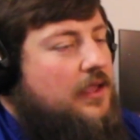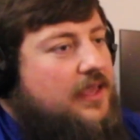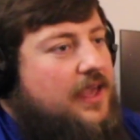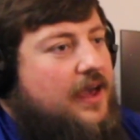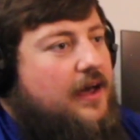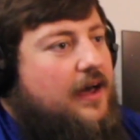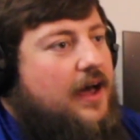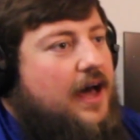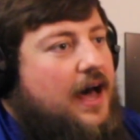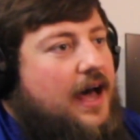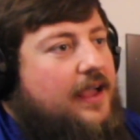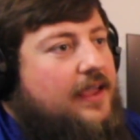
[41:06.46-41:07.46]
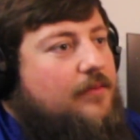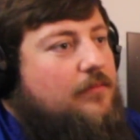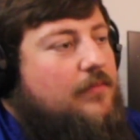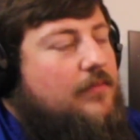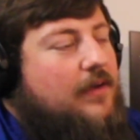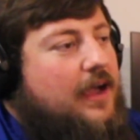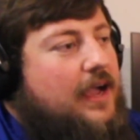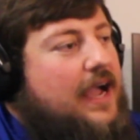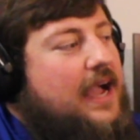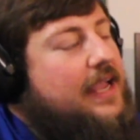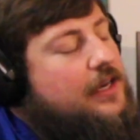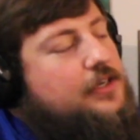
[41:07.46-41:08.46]
Yeah, I
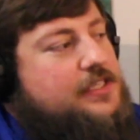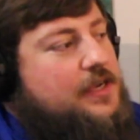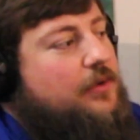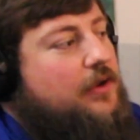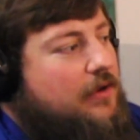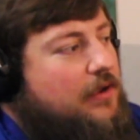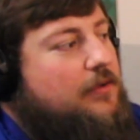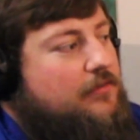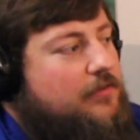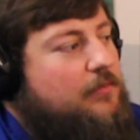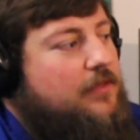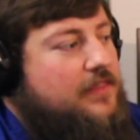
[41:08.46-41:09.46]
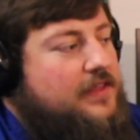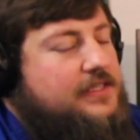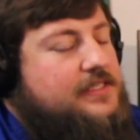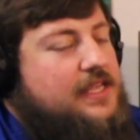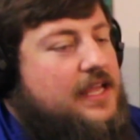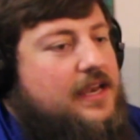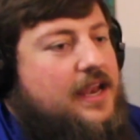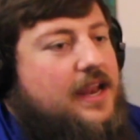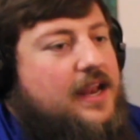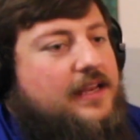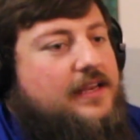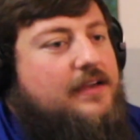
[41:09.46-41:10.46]
understand where you're coming from with this, and
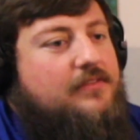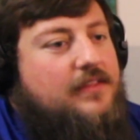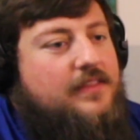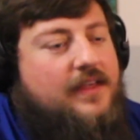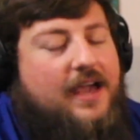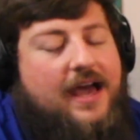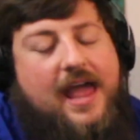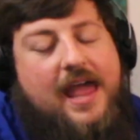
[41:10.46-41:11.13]
I definitely think,